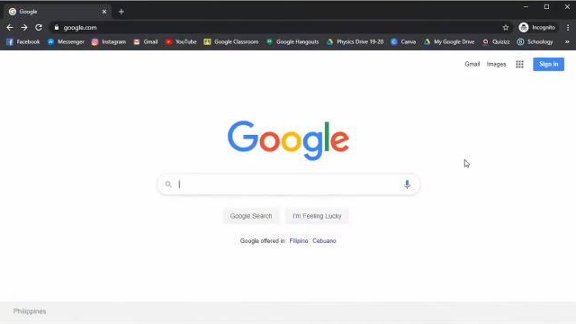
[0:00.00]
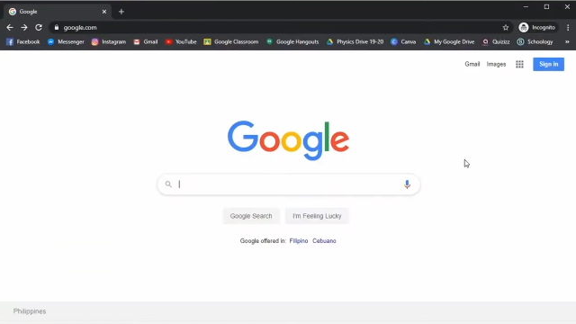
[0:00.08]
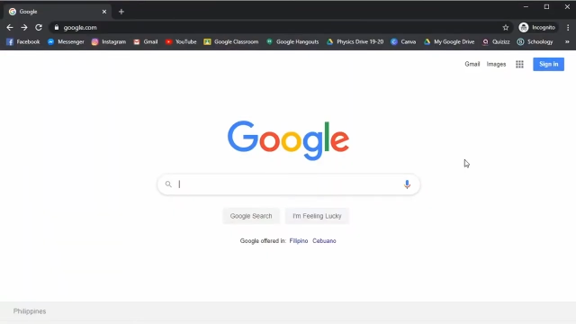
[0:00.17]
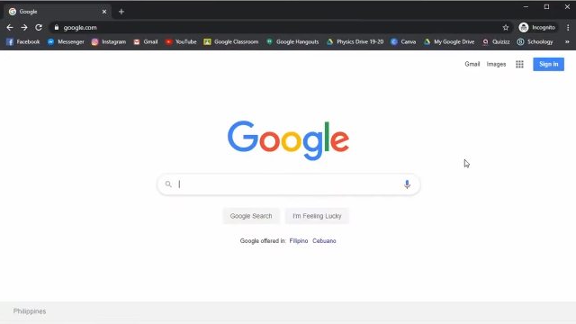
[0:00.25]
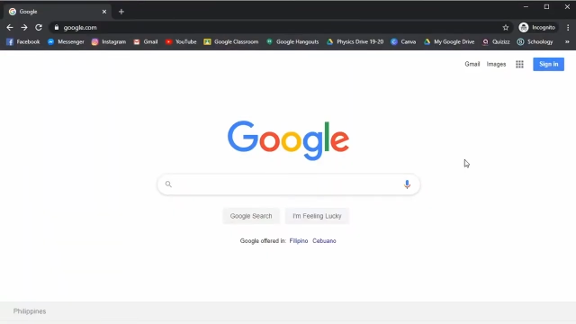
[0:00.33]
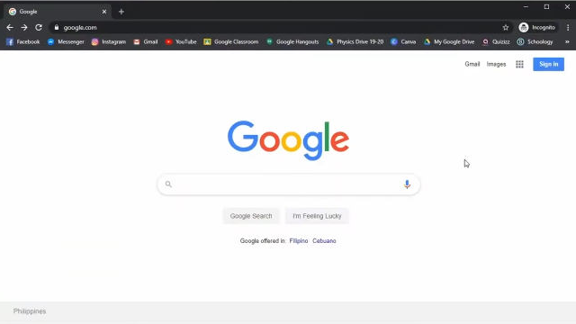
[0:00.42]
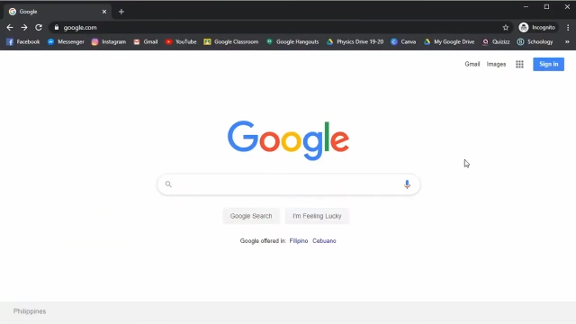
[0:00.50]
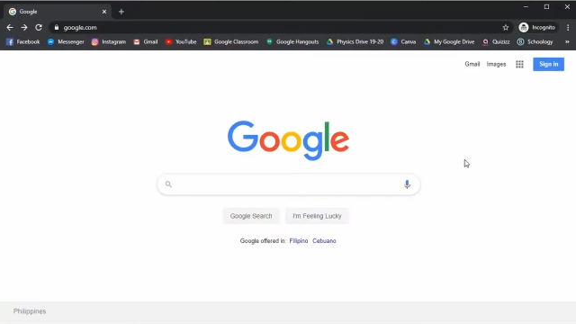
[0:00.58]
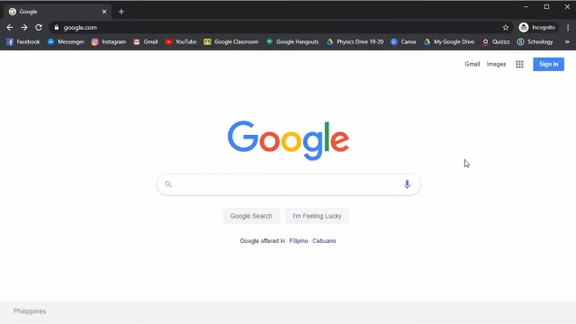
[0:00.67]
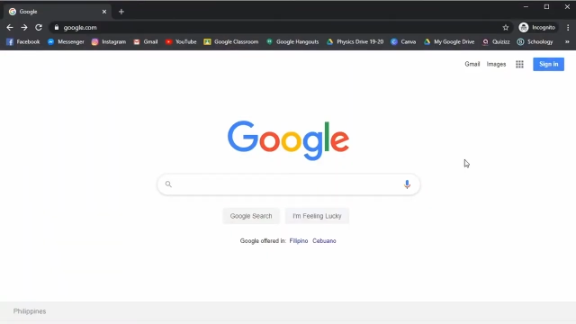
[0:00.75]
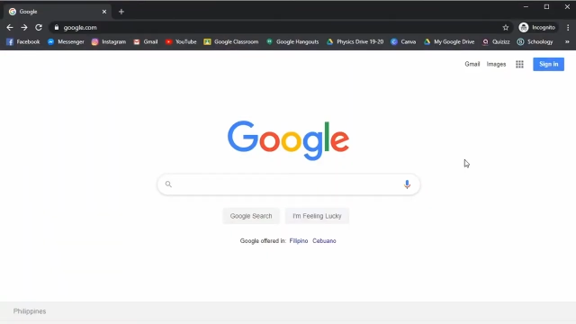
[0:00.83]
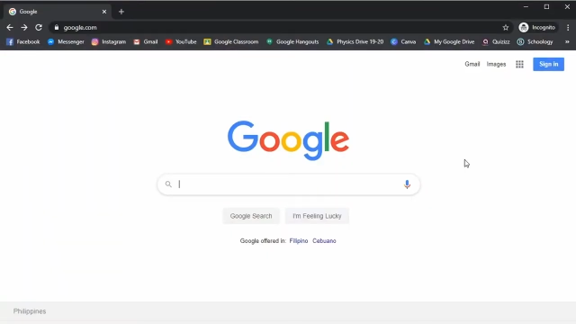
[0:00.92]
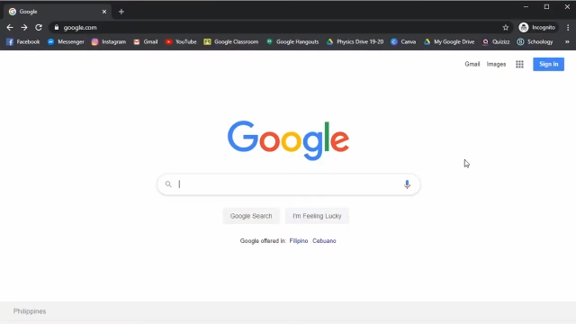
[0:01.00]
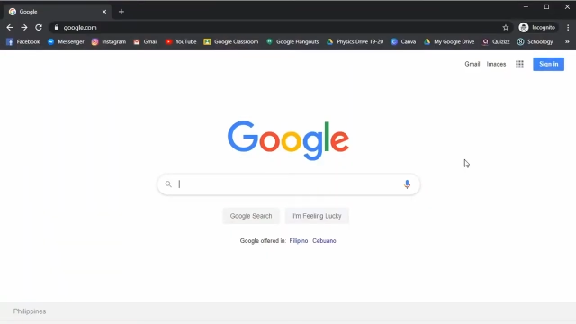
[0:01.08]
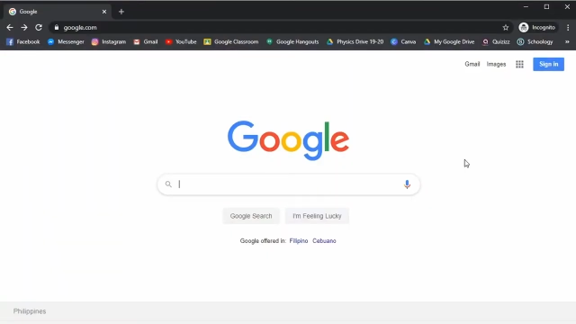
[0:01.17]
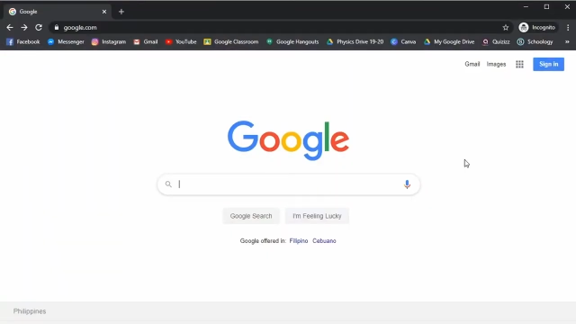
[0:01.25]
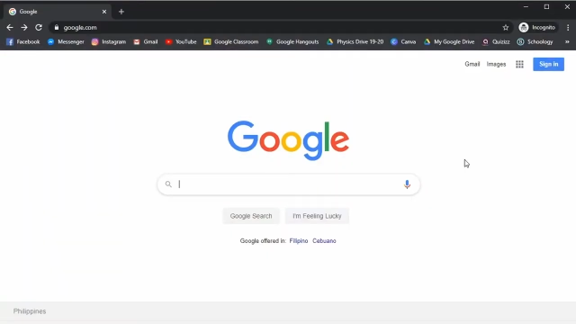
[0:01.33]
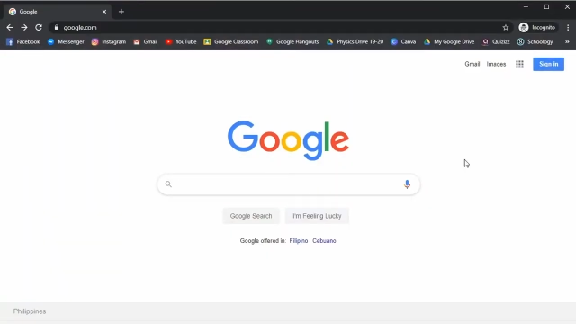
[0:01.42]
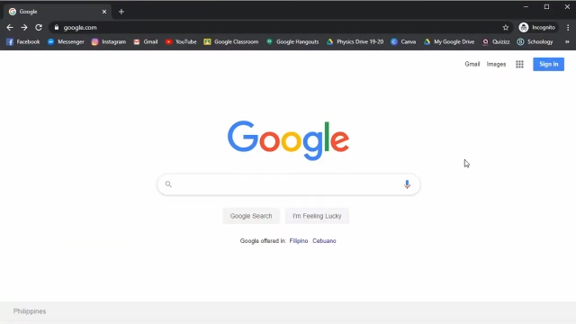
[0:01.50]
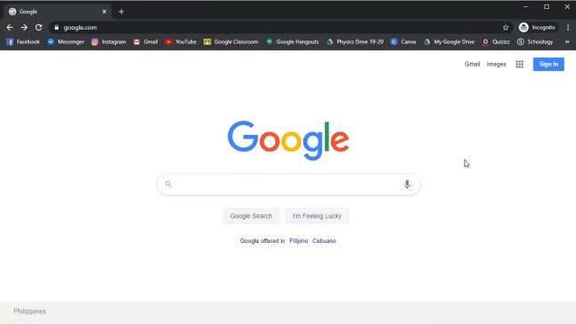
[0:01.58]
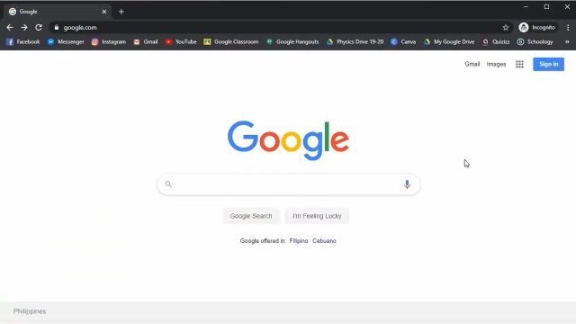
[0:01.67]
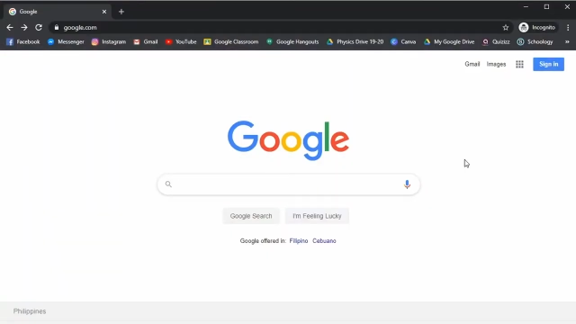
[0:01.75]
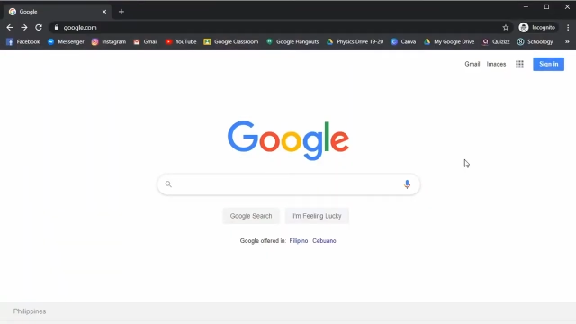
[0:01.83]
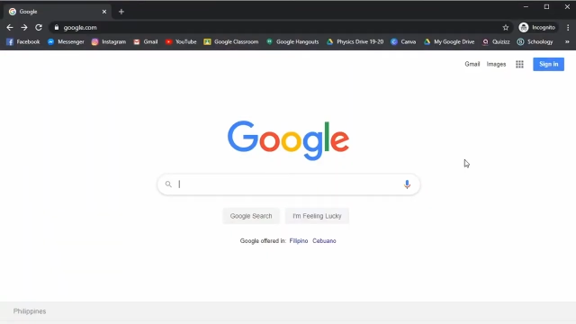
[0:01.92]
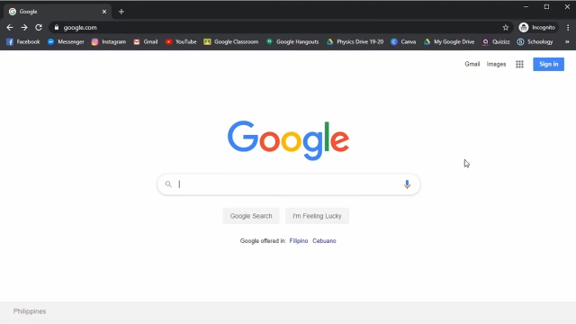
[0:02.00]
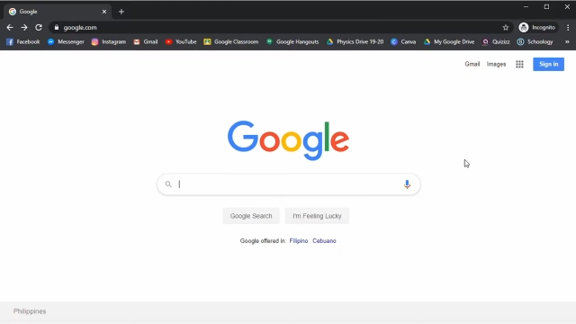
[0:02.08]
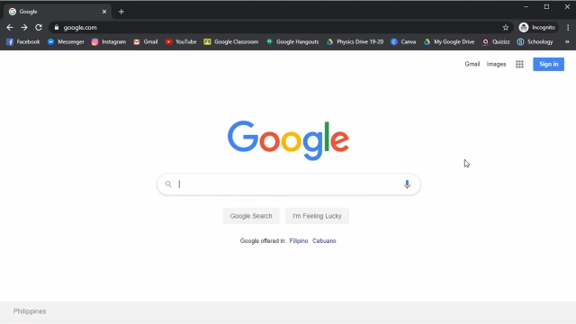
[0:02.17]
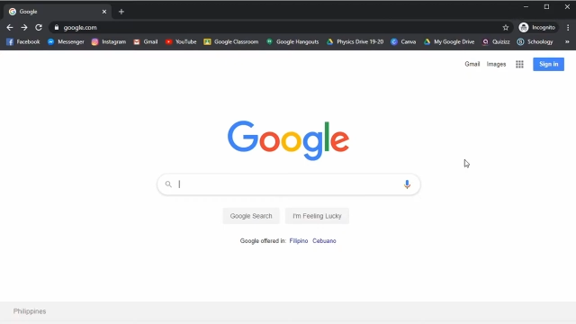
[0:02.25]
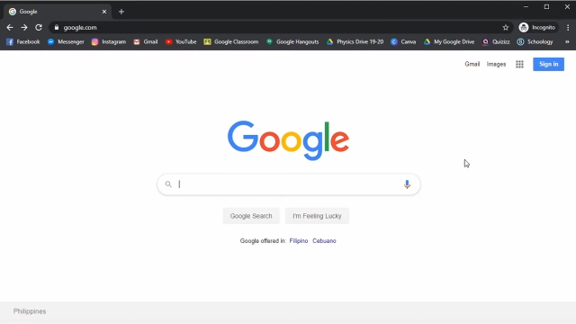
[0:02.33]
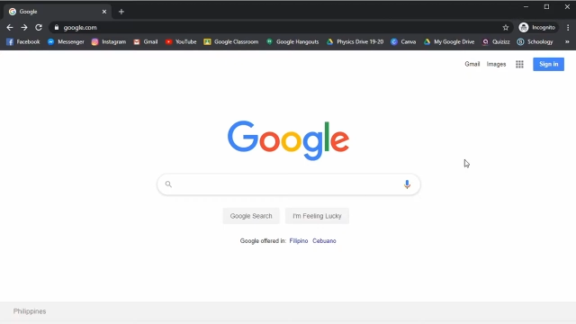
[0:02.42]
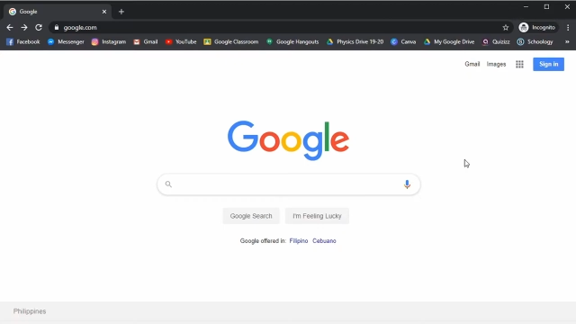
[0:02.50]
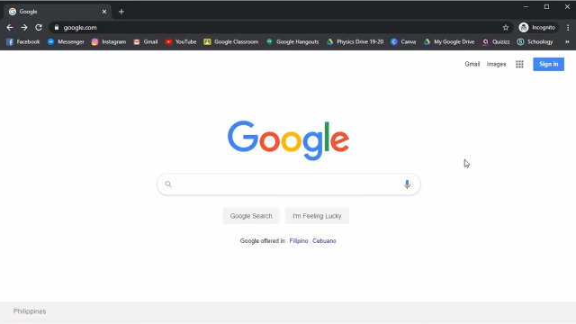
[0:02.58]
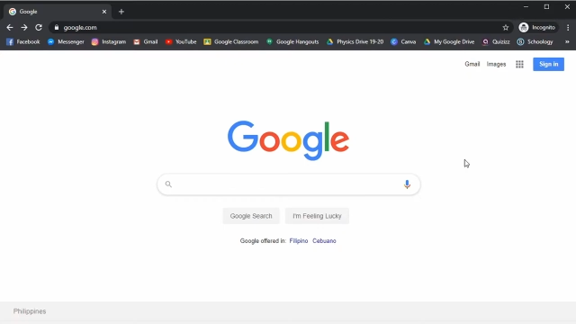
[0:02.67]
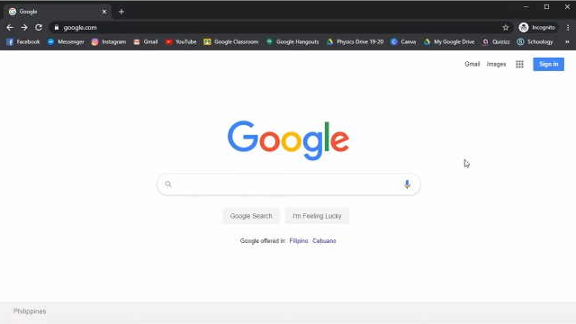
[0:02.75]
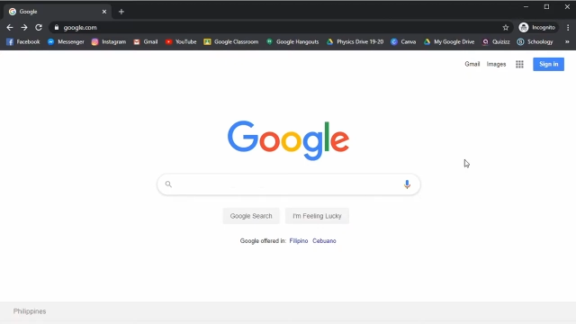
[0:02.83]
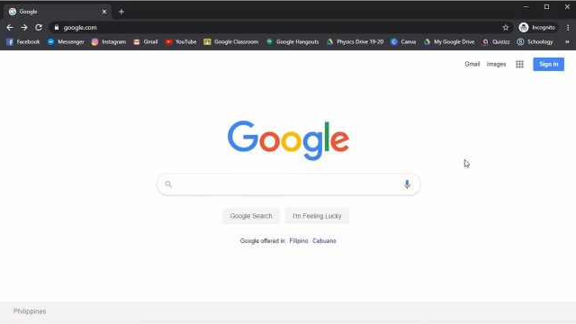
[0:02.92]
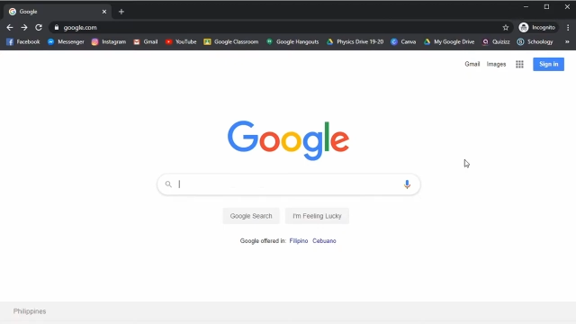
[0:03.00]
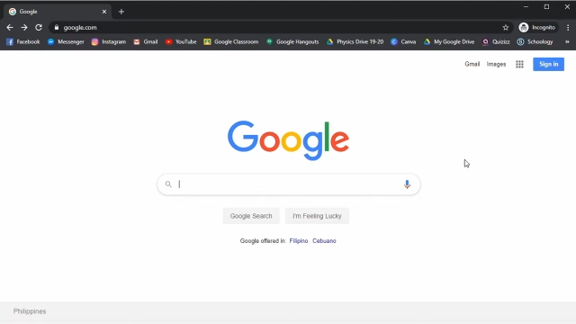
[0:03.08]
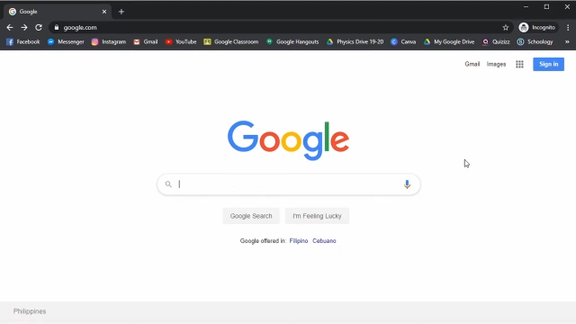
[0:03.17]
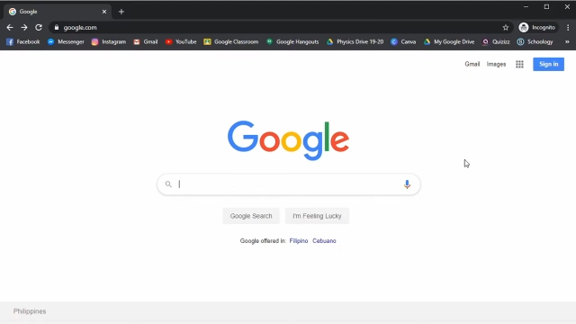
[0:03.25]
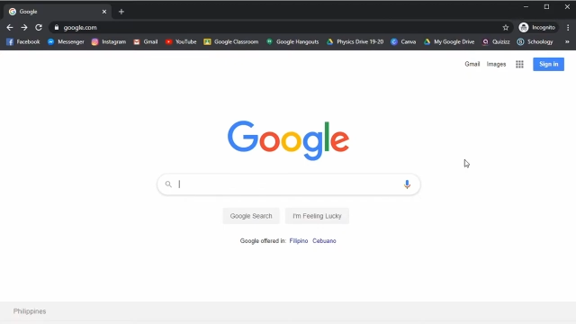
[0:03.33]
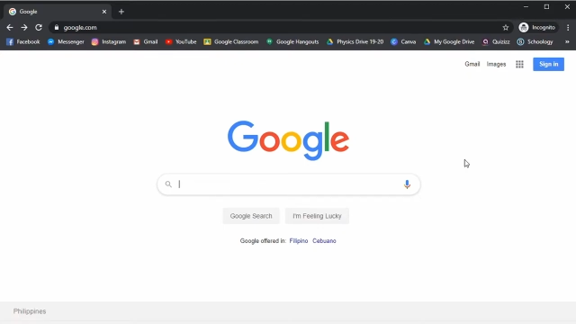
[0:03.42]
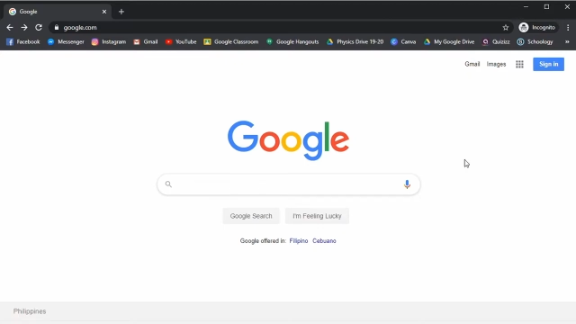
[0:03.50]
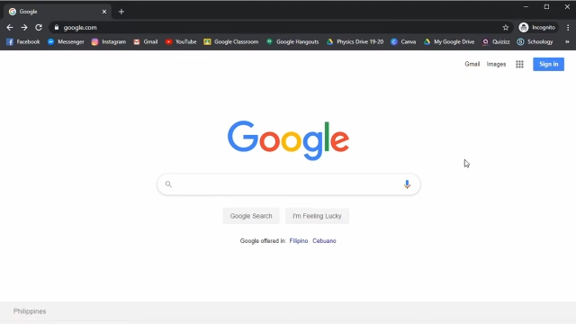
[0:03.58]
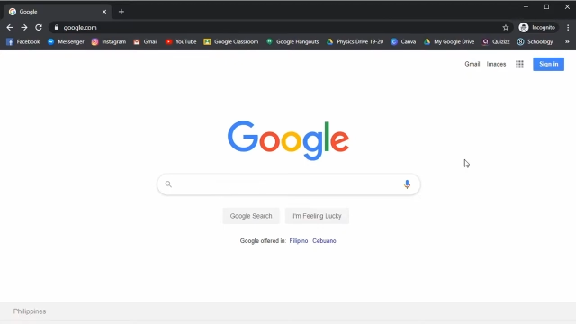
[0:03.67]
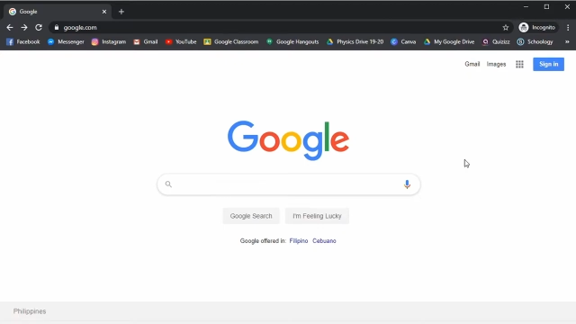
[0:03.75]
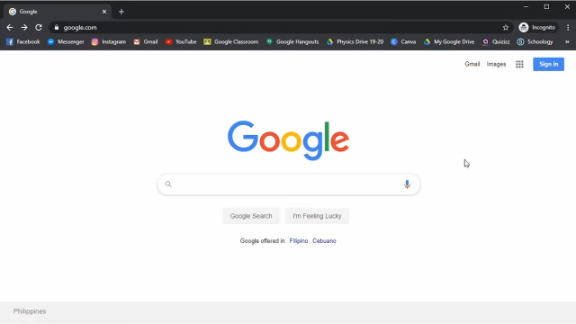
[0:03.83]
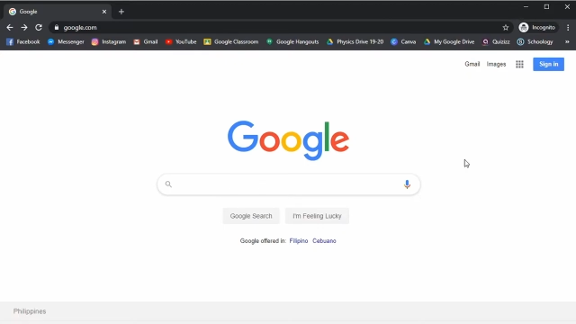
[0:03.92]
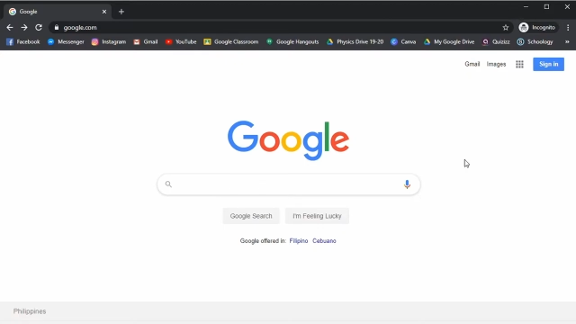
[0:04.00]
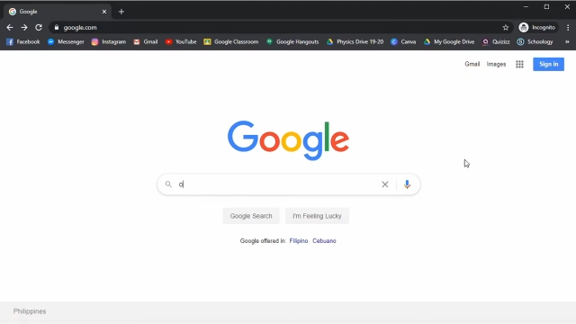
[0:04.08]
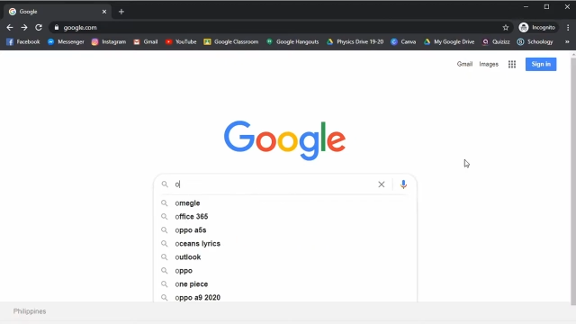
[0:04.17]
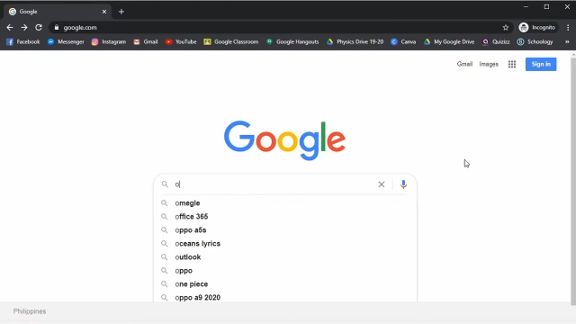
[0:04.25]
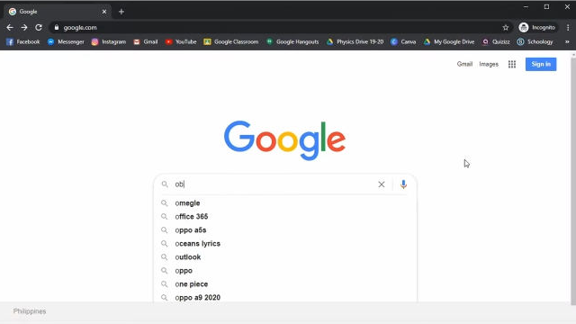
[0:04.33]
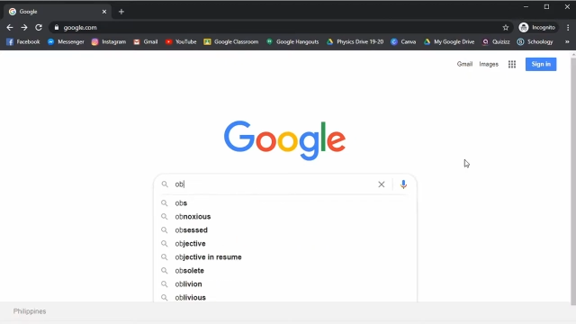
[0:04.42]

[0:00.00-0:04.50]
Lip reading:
(no speaker visible)